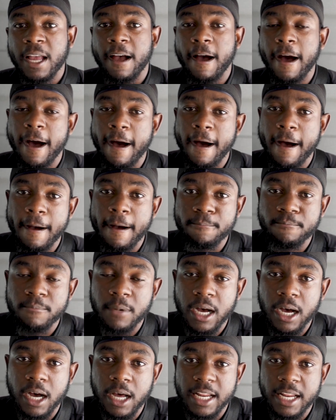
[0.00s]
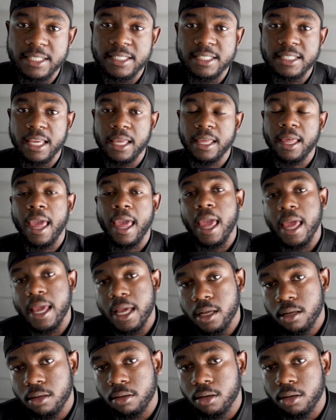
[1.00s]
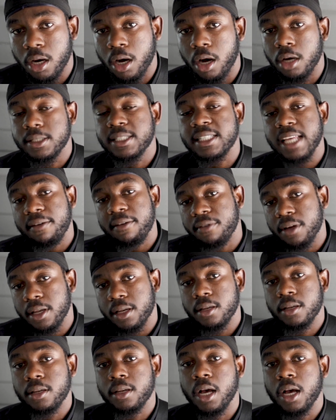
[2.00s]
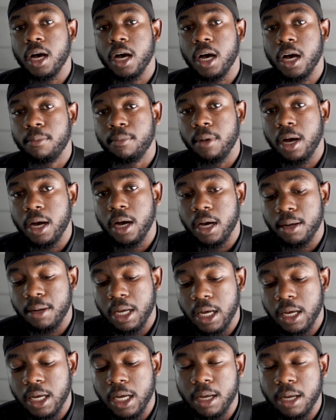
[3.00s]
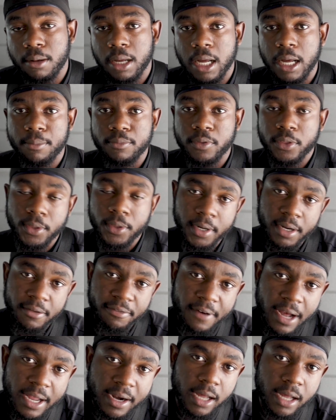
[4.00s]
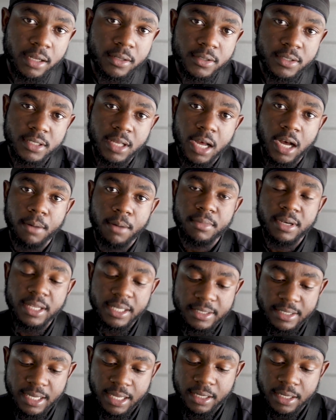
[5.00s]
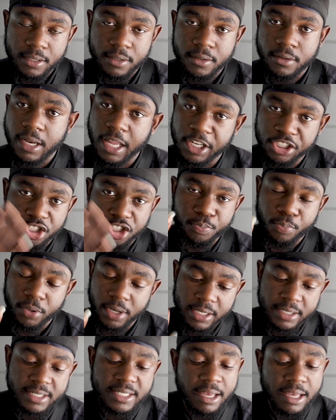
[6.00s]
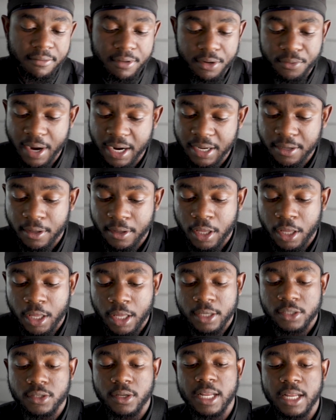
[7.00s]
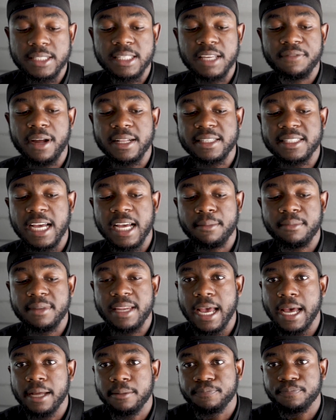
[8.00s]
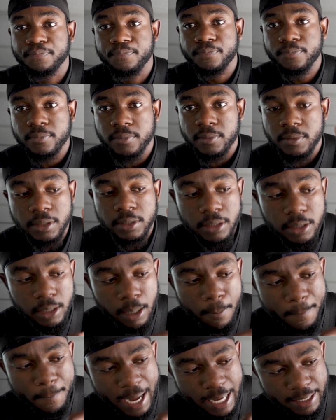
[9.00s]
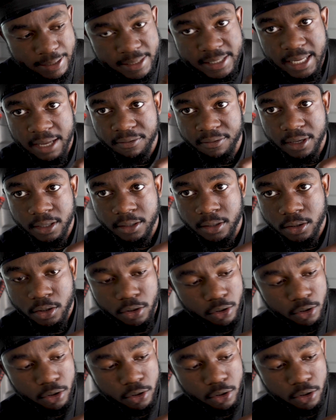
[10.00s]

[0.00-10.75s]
let's say 8 or 7 $35 detailing. Let's just put it 7, right? So let's say if I time that by 7